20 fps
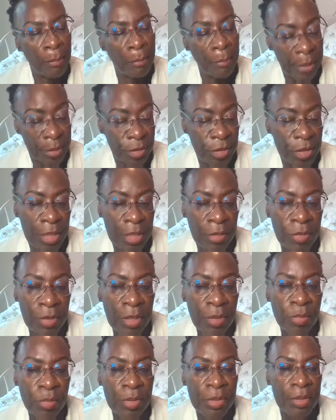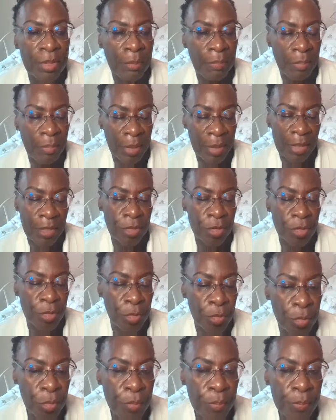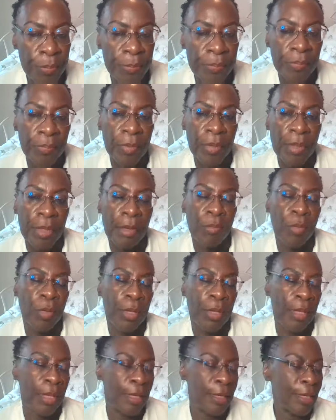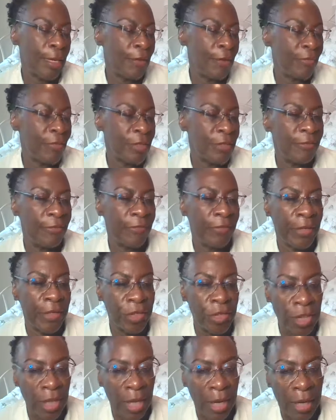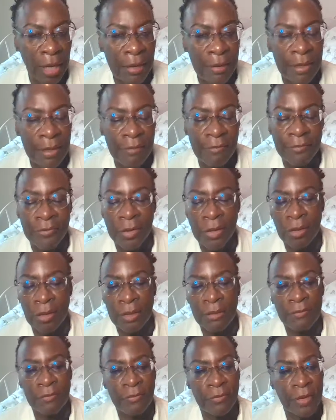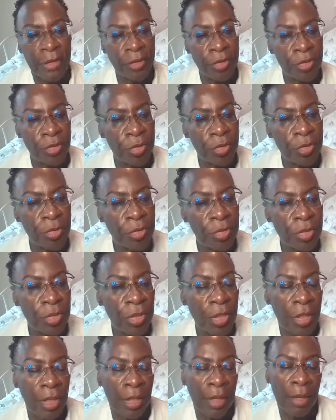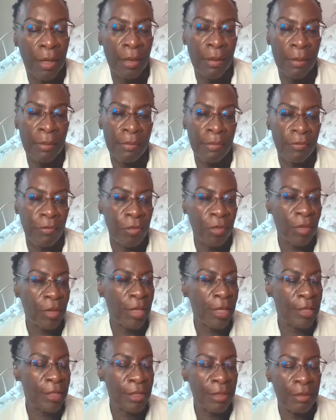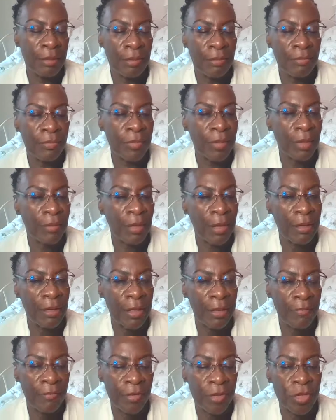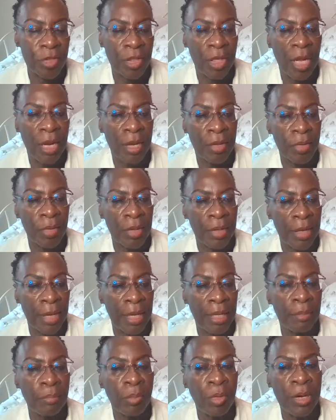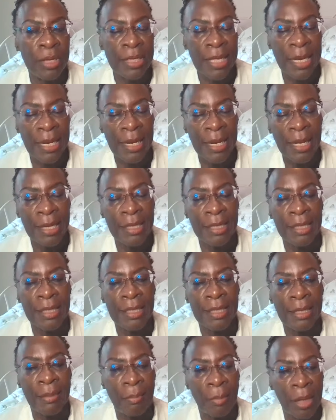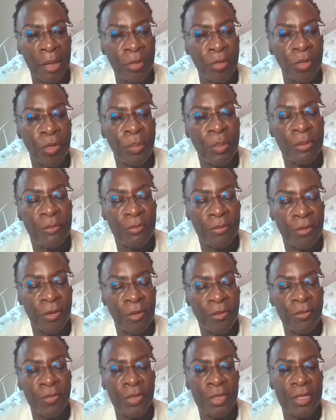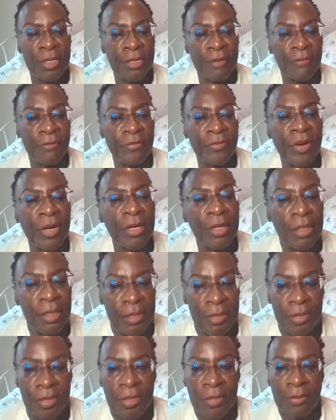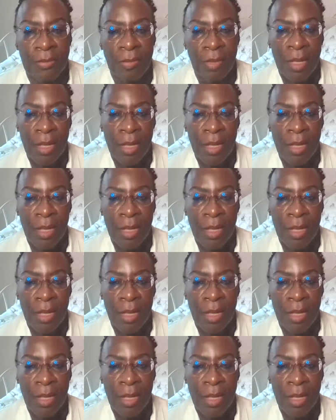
bacteria, which is the biggest group. It covers fungi, their fungal infections. If you get, an infection under your nail, more than likely the microbe involved is a fungus.